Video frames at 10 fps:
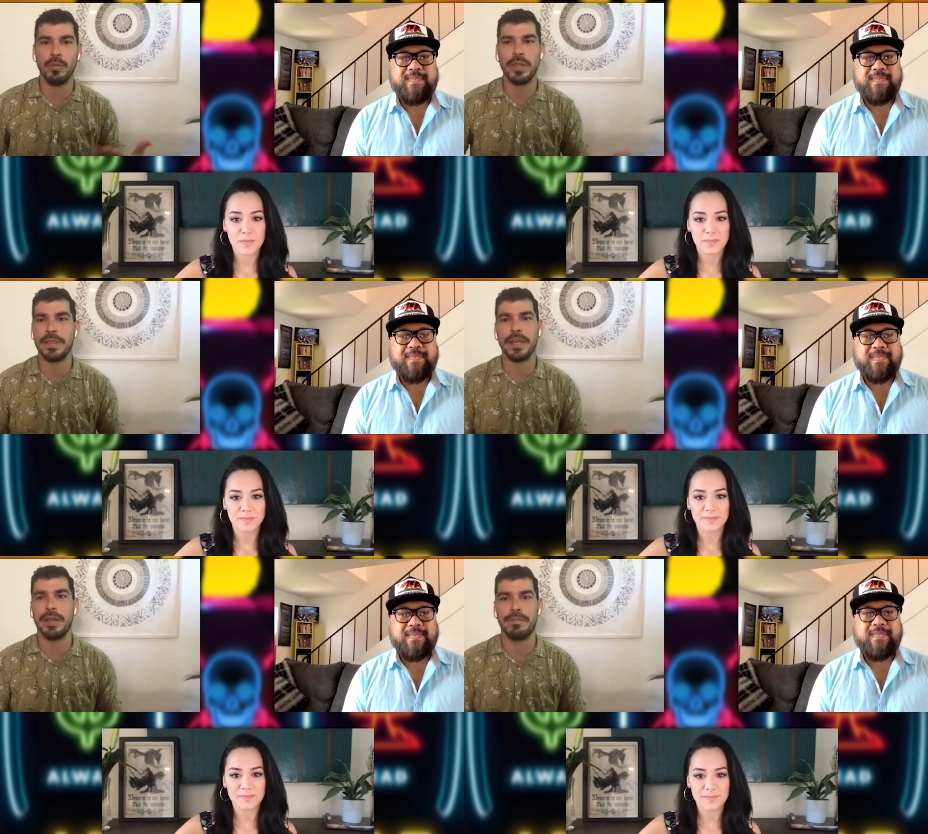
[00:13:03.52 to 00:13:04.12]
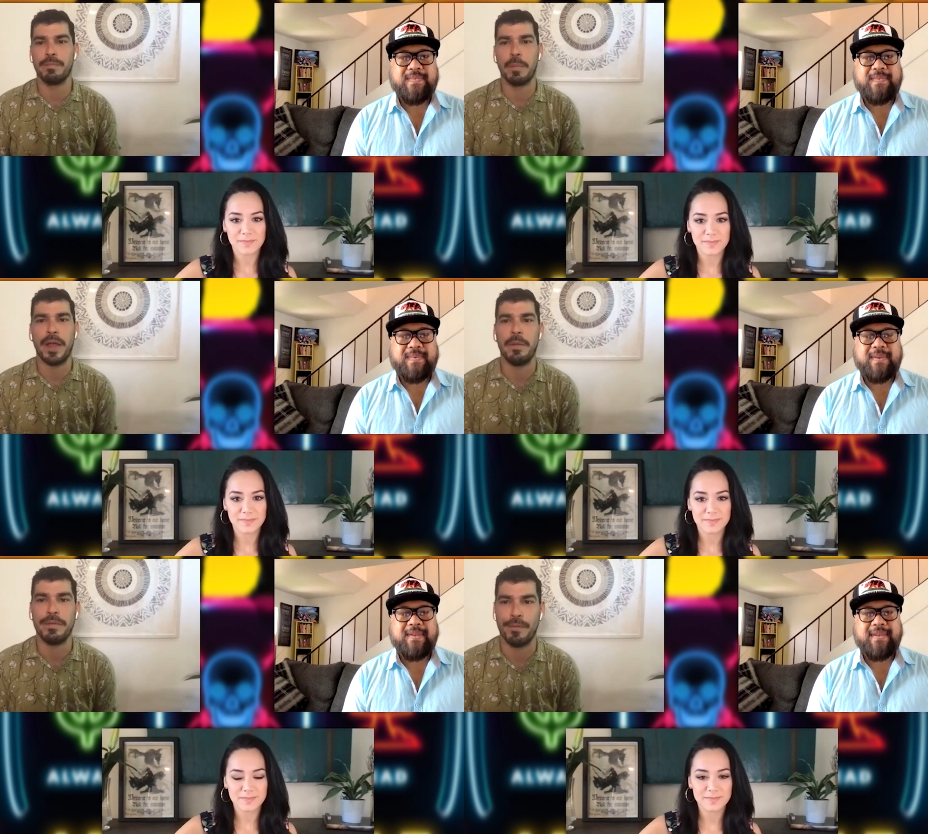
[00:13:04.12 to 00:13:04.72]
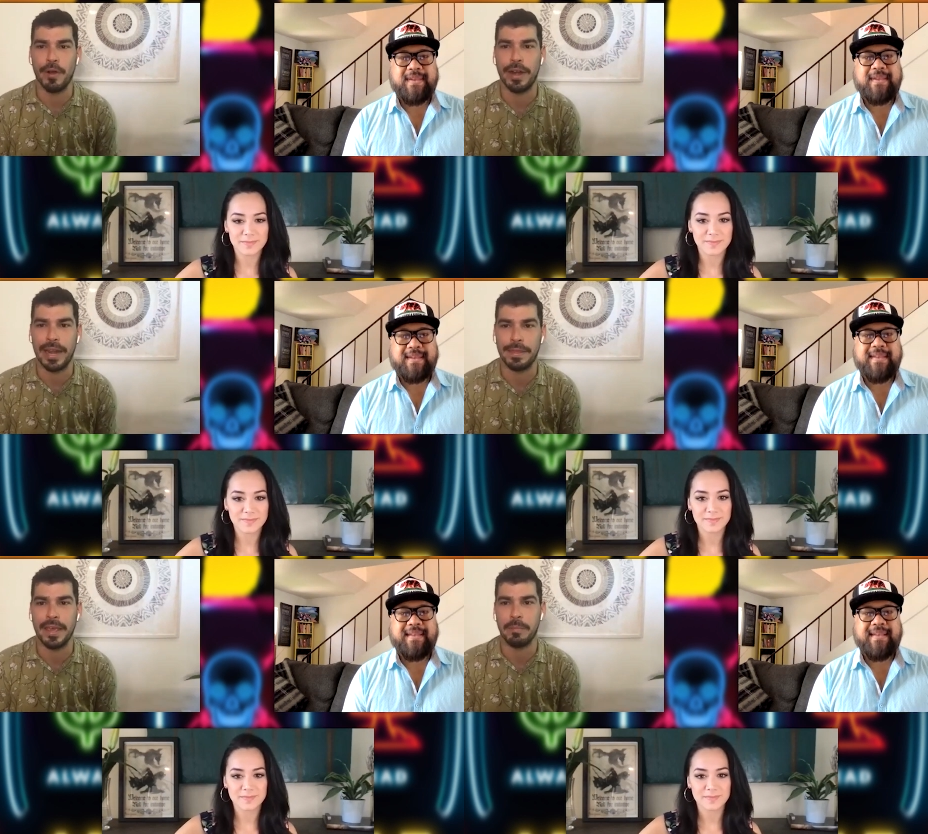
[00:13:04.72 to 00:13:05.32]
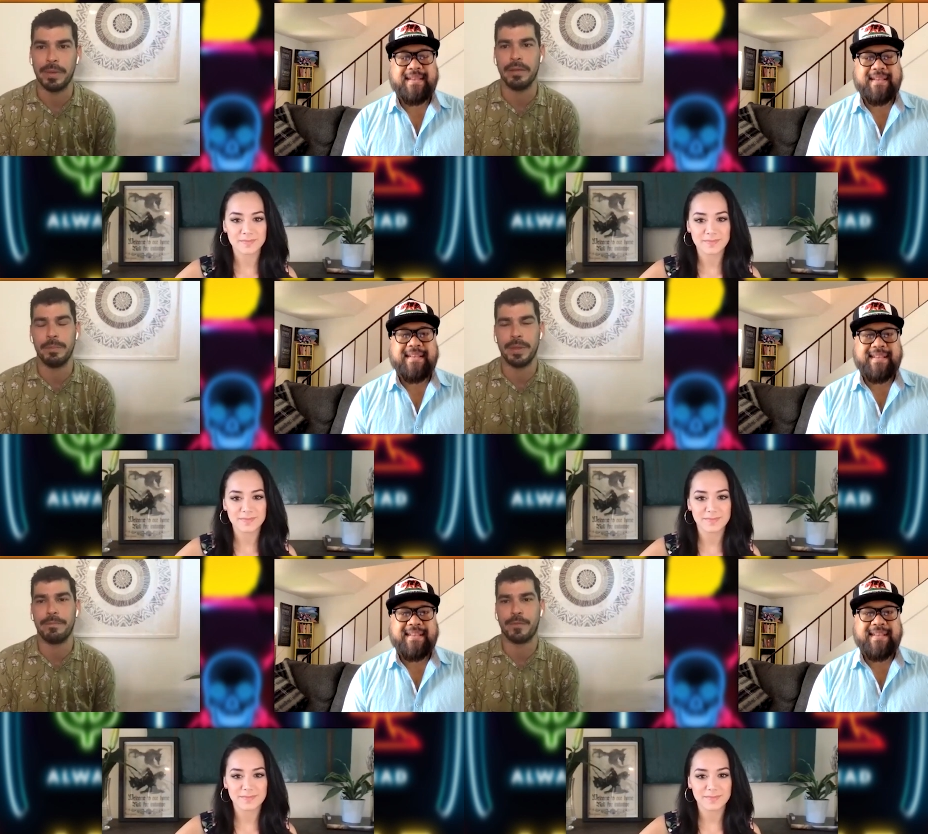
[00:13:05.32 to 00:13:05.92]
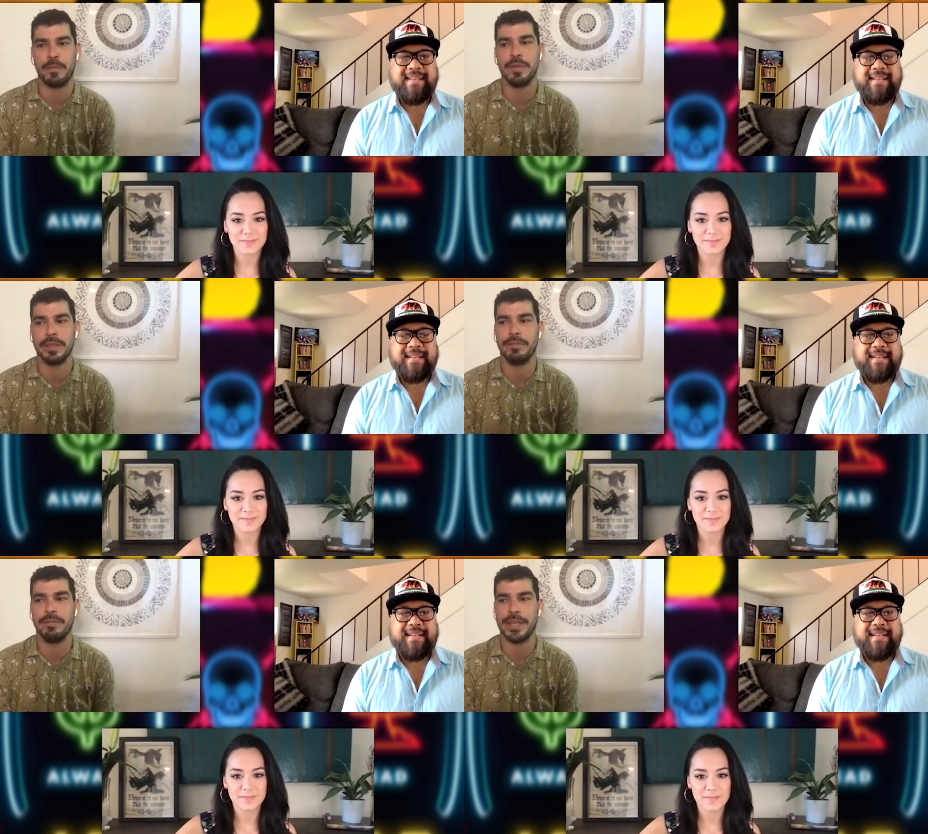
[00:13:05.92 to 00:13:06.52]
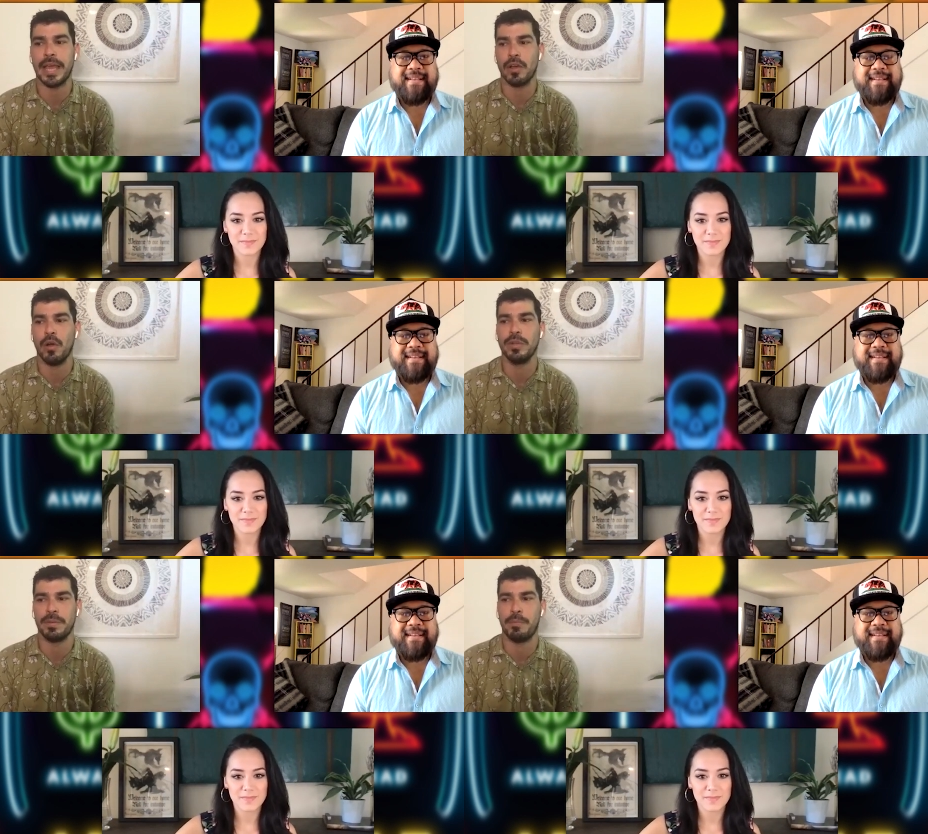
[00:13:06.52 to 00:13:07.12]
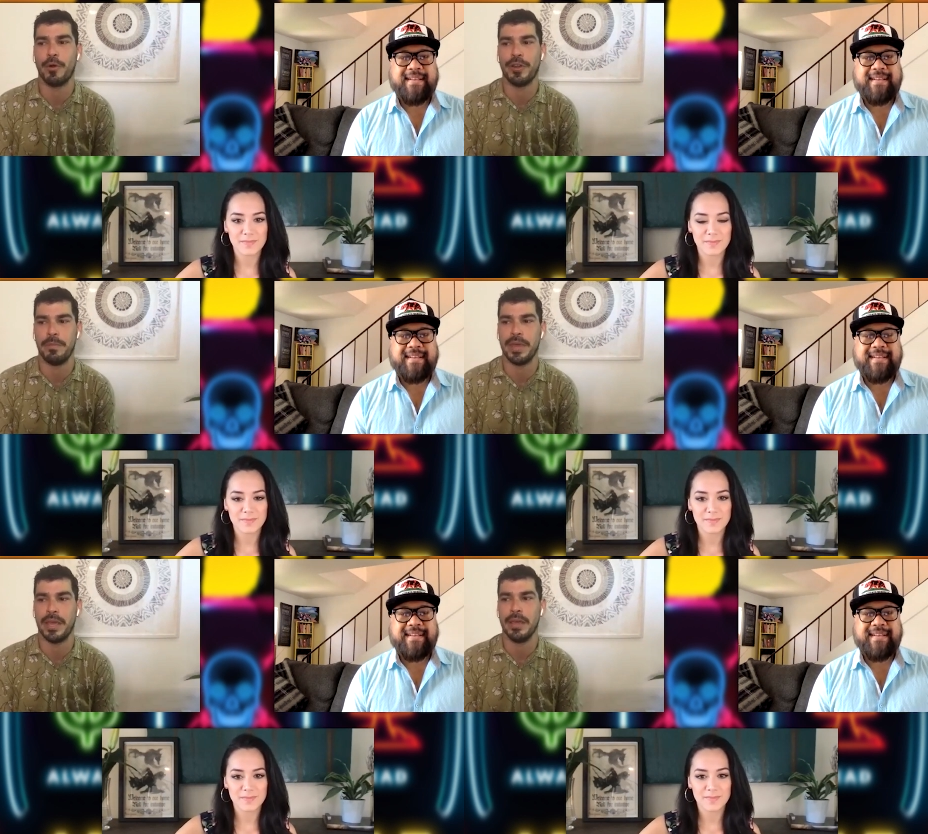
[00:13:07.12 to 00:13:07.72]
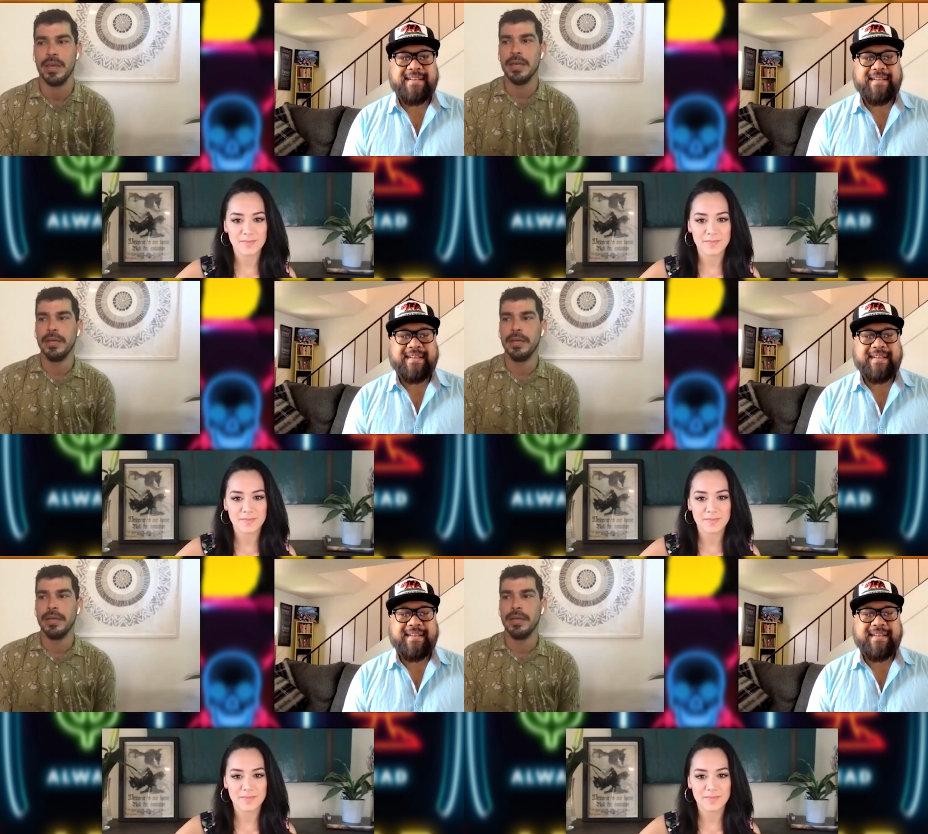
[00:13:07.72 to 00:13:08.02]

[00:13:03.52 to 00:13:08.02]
Speaker 1: nothing could have prepared me for it. I think, but it, but it, from the from the get go, it was important to me